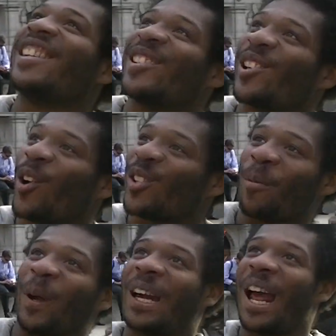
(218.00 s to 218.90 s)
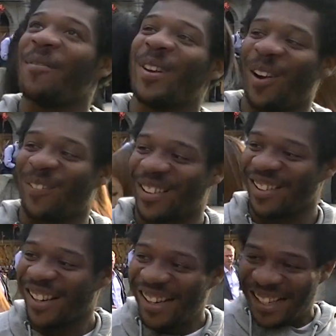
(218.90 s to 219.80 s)
it shows them climbing up it,
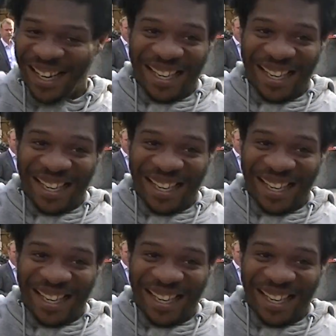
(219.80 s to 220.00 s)
they got